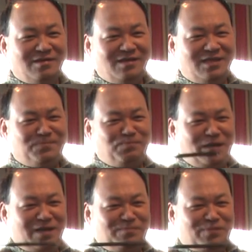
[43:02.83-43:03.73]
It's
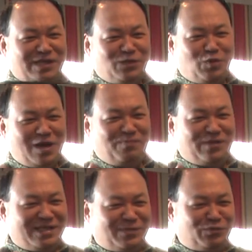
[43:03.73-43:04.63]
speed plus weight
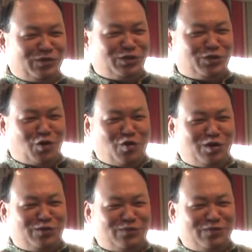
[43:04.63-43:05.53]
plus
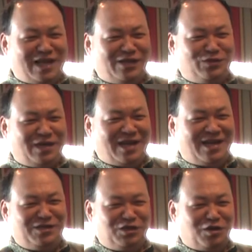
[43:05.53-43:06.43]
stored rotational
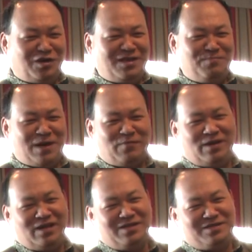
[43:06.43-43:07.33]
energy on impact
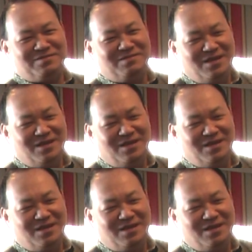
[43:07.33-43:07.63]
release.